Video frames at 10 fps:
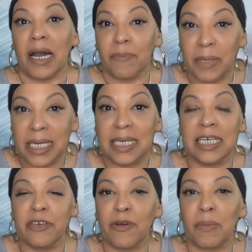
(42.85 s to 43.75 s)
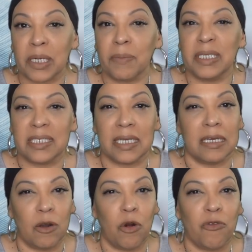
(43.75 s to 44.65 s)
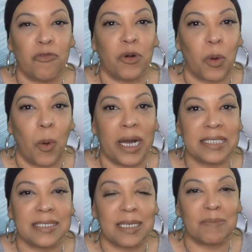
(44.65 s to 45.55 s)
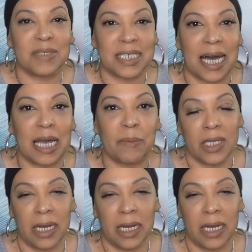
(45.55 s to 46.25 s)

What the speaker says: I believe I'm going to be staying home for quite some time,